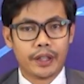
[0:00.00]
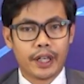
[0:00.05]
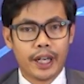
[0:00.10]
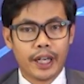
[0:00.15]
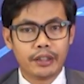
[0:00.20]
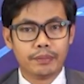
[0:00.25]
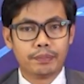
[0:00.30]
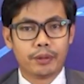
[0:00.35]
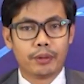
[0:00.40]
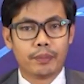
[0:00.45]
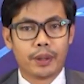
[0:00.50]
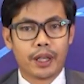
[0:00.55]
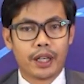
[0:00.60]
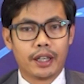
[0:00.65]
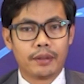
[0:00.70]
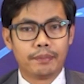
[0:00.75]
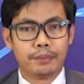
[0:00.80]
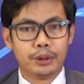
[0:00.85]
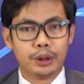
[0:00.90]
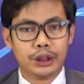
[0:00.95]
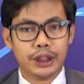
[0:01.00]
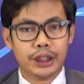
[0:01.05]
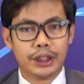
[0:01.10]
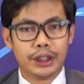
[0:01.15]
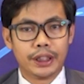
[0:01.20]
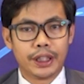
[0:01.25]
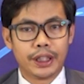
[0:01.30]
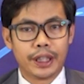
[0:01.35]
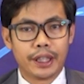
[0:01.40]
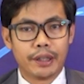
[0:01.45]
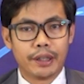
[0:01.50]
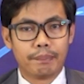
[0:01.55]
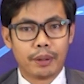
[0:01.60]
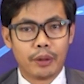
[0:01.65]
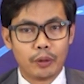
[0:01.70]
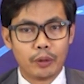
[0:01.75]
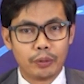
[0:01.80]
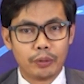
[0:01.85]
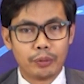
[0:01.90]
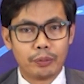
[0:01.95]
Edipoma, Pujinine,
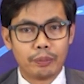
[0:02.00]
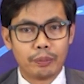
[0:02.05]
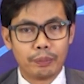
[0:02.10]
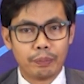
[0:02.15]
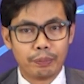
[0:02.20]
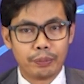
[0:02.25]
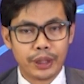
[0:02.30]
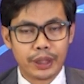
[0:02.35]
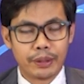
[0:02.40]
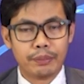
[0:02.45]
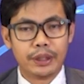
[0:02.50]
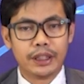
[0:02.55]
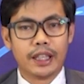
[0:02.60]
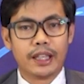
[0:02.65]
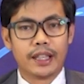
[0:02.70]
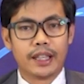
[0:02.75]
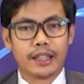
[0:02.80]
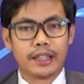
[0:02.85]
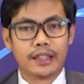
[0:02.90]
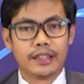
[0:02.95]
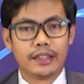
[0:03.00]
Blue, near Midley.